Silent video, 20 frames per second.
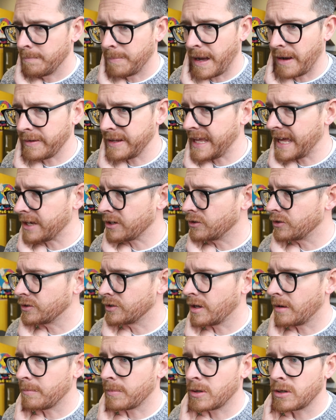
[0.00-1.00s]
Bounty had
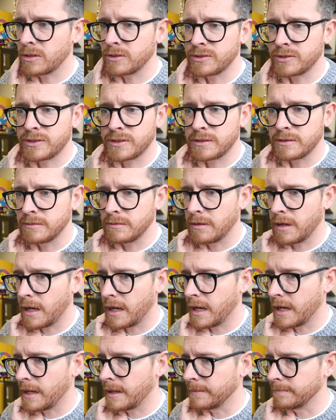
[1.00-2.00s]
good numbers.
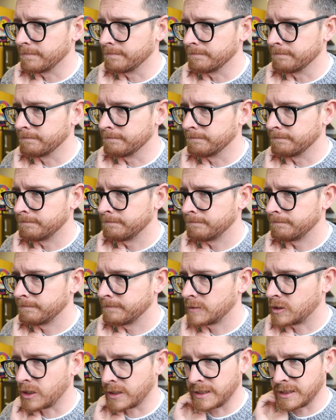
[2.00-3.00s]
Um,
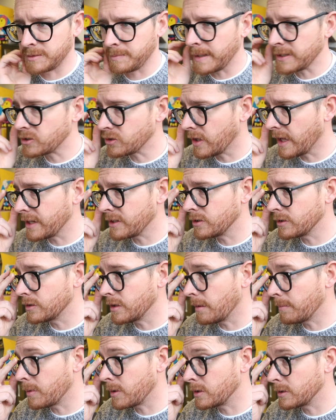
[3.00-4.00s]
Sunday Special had good
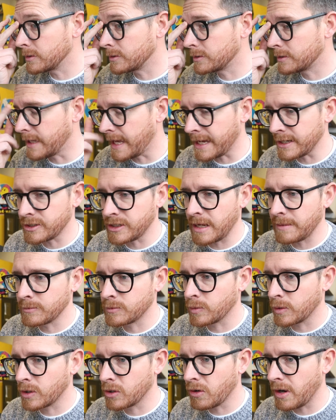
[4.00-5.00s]
numbers. Cash
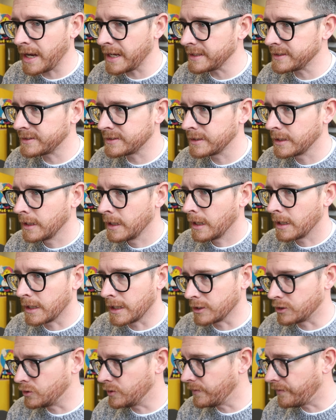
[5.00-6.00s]
games were great.
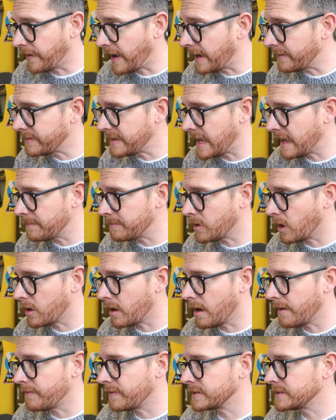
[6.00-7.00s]
Uh, two five game
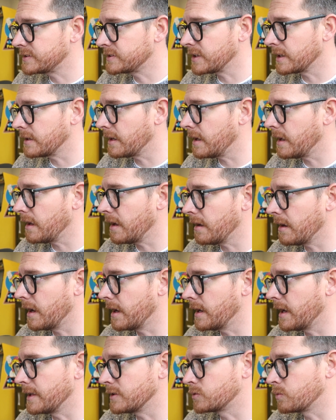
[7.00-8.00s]
got off on Sunday
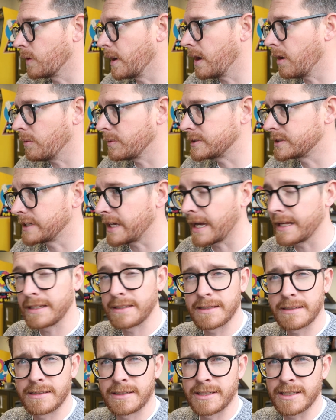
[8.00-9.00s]
uh, as well, which
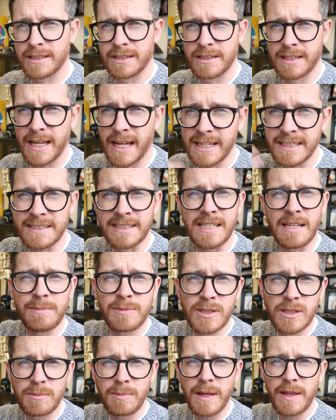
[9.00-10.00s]
kind of kind of
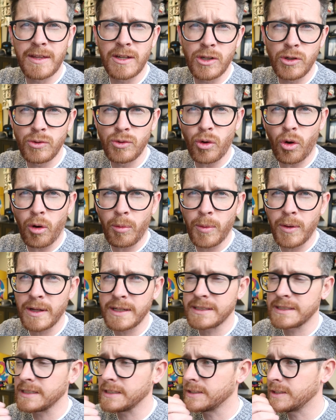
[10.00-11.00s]
seems to be the new normal
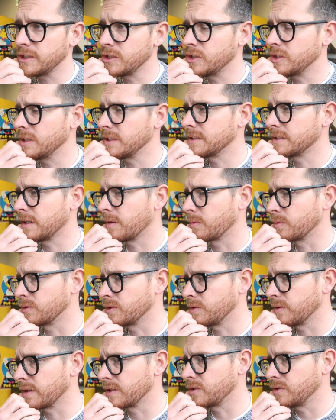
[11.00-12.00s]
at CCG is that we're
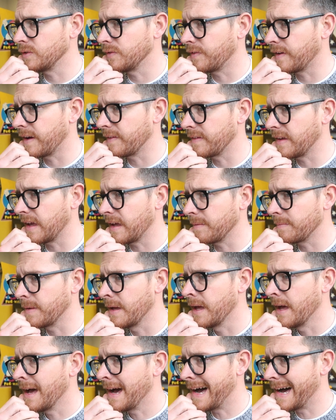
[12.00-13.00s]
doing a two five
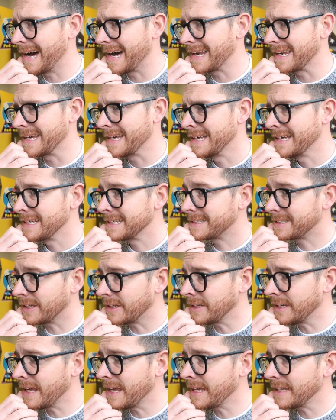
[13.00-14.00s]
game on
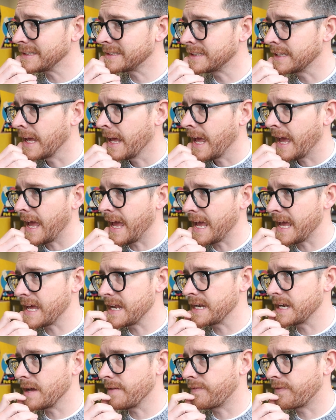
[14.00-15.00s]
Sundays
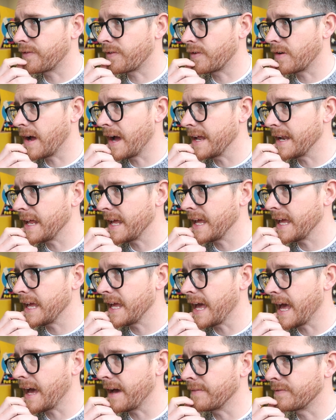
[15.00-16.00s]
and
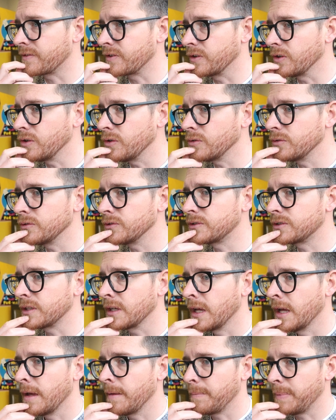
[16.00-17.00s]
Friday
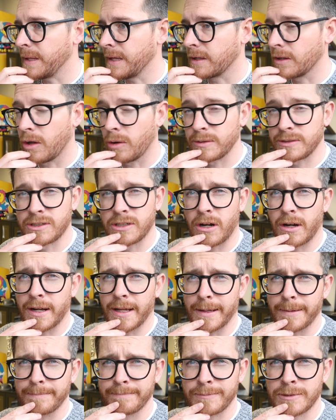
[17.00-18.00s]
afternoons. PLO
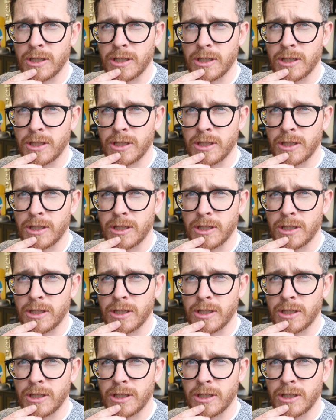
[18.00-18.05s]
starting.